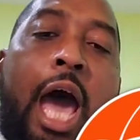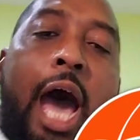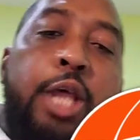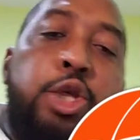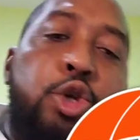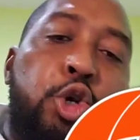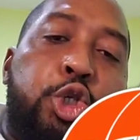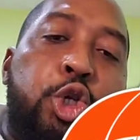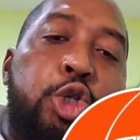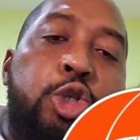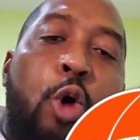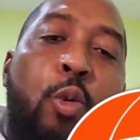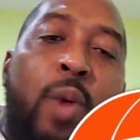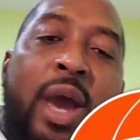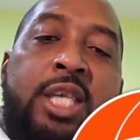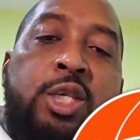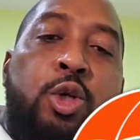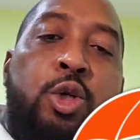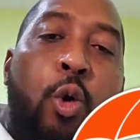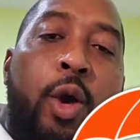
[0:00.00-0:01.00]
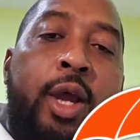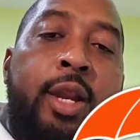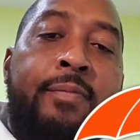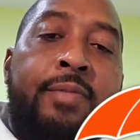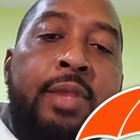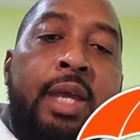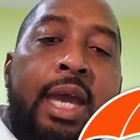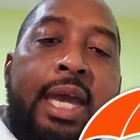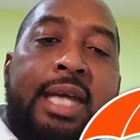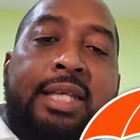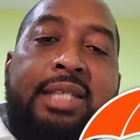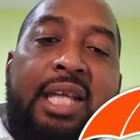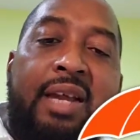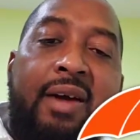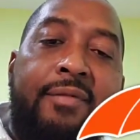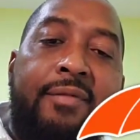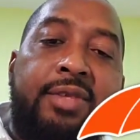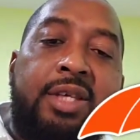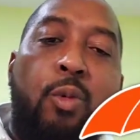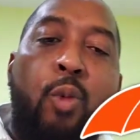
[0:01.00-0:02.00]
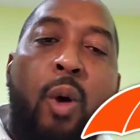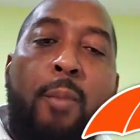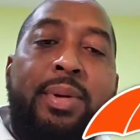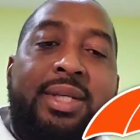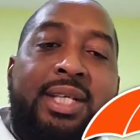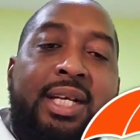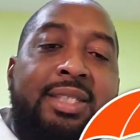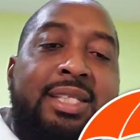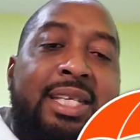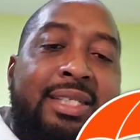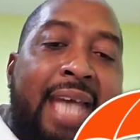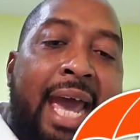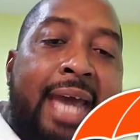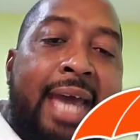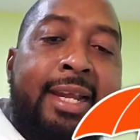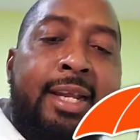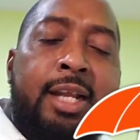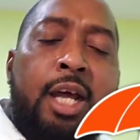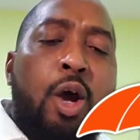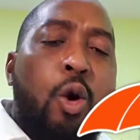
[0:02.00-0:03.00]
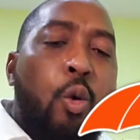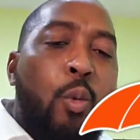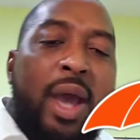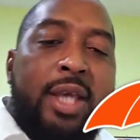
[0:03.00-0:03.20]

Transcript: And you should know where it's going. Instead of having some 1% has decided